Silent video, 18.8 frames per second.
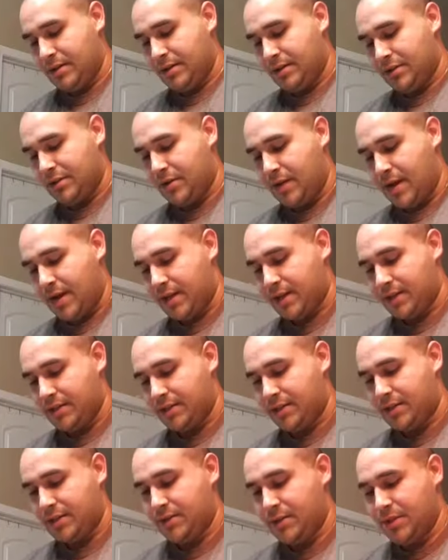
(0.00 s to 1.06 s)
so I can
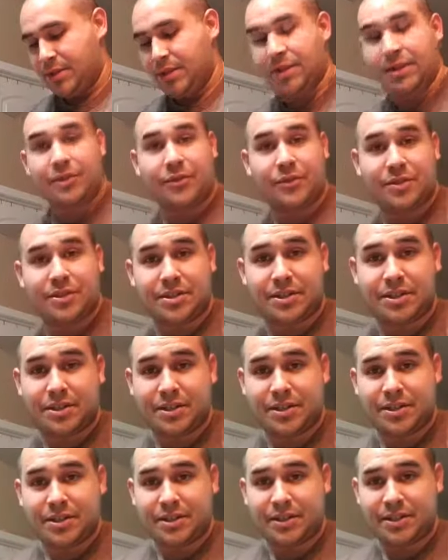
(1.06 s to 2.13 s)
see what the difference is.